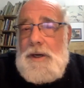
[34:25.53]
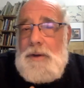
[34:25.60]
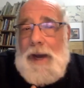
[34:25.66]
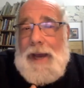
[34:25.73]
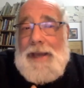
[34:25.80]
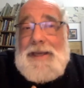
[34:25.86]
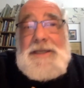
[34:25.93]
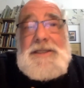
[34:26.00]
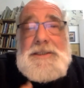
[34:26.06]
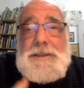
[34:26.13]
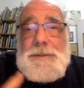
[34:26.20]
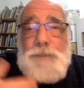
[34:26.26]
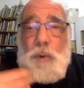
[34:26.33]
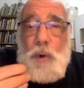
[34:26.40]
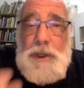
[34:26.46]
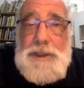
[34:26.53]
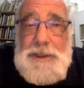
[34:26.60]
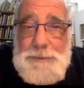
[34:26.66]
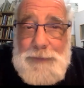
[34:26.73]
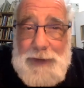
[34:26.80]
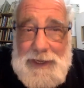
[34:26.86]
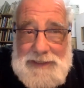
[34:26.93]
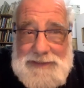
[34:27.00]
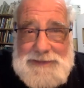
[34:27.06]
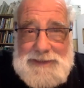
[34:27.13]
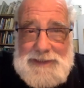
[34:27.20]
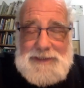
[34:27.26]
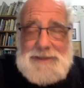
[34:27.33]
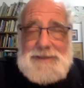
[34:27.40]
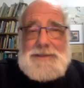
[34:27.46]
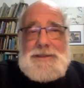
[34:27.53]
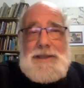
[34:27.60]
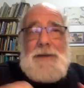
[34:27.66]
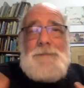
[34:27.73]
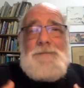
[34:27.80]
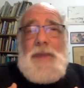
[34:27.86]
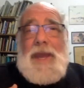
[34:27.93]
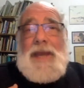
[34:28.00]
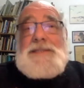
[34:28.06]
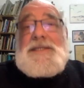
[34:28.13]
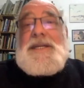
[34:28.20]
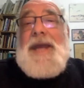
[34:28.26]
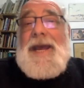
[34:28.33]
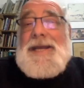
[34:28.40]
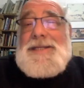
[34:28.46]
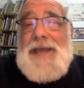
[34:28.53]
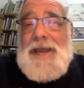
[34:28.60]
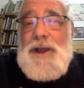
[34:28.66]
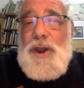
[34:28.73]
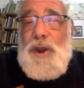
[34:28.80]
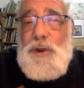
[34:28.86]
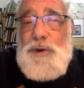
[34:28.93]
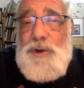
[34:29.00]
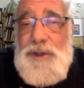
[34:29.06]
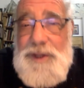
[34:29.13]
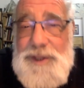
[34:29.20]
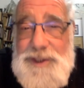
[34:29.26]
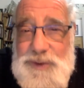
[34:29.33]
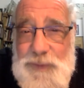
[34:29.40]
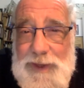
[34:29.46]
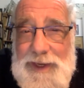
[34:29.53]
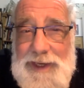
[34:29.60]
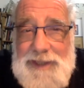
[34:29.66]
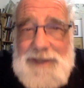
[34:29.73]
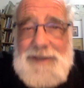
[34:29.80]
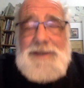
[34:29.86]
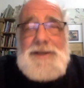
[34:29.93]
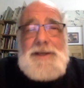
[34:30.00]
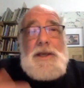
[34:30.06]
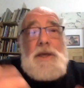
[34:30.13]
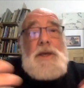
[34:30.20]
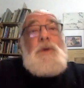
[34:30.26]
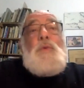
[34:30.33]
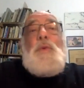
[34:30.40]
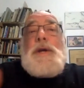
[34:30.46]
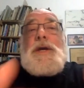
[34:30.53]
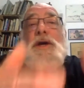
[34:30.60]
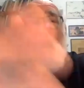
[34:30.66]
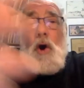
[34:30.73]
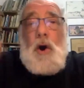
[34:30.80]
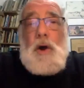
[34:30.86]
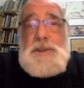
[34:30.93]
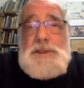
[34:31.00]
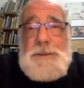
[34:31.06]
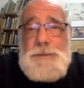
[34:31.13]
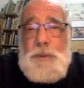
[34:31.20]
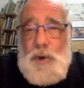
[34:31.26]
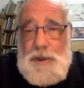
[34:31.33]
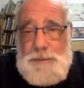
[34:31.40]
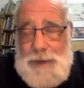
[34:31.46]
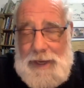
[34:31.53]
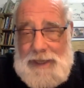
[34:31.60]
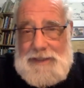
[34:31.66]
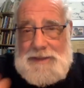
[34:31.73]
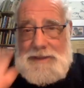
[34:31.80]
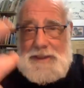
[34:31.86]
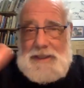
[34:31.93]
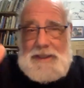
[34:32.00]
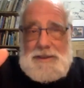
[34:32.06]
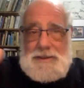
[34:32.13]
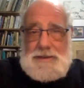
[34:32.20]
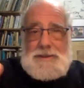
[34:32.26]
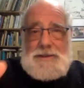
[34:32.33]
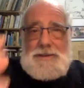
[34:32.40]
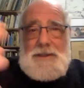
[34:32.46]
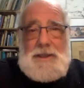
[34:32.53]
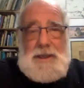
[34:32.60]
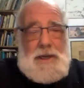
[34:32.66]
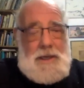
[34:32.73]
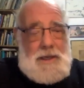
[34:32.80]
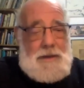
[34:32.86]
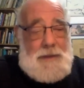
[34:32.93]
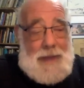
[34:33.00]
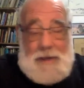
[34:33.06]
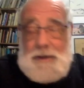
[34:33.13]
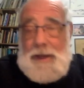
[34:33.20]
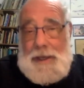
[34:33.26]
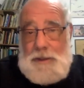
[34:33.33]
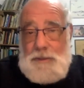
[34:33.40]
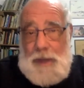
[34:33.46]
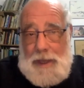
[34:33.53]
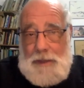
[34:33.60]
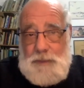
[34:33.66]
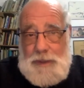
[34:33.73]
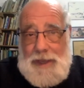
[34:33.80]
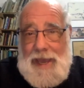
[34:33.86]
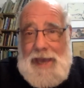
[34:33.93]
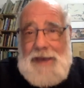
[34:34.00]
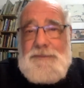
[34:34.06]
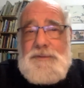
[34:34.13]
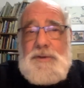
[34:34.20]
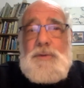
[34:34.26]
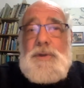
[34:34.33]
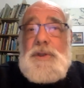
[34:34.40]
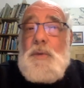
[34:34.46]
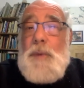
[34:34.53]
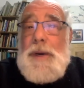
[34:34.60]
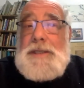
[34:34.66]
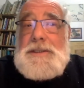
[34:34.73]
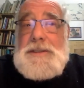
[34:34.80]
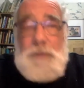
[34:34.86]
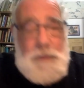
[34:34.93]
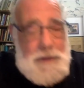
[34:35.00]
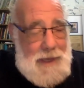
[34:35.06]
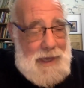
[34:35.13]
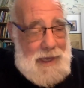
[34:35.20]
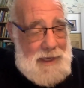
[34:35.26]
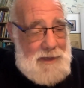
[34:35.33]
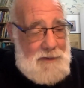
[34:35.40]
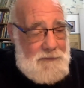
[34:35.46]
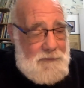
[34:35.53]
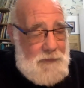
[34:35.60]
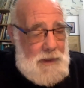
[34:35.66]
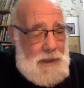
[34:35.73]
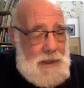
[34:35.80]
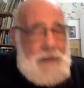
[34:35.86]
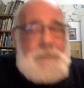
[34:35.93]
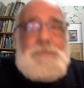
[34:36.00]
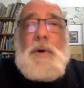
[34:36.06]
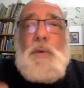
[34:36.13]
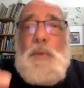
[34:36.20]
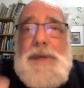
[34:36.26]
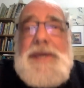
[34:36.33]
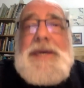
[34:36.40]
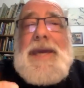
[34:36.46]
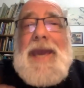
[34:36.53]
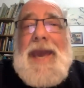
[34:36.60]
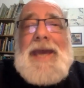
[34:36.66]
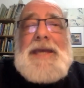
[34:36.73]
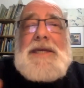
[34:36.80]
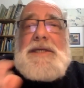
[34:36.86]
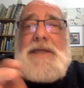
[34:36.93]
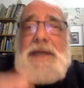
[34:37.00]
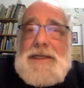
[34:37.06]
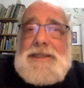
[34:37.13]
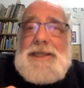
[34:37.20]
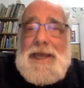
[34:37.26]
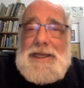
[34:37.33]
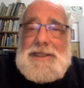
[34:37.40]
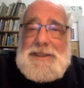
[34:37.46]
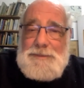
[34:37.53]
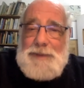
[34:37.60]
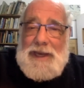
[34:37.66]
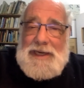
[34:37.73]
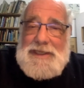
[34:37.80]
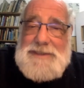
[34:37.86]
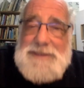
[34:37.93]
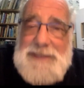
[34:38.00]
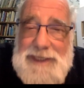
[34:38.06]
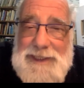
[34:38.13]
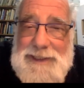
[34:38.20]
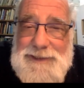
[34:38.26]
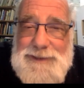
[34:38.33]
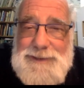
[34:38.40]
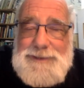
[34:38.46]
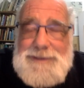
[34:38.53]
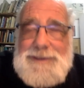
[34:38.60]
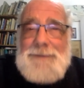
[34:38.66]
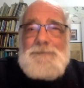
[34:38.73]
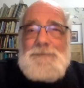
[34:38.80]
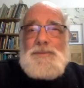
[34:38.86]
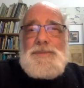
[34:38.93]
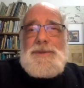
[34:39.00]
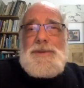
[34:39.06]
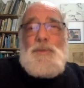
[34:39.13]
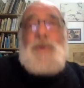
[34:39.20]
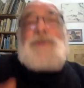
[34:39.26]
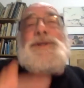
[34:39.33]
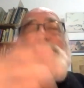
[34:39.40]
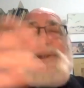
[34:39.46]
I can support the Palestinians as an anti-colonial Israeli. We can all support Palestinians, and we have to in the ways that we have, but we can't dictate to Palestinians what the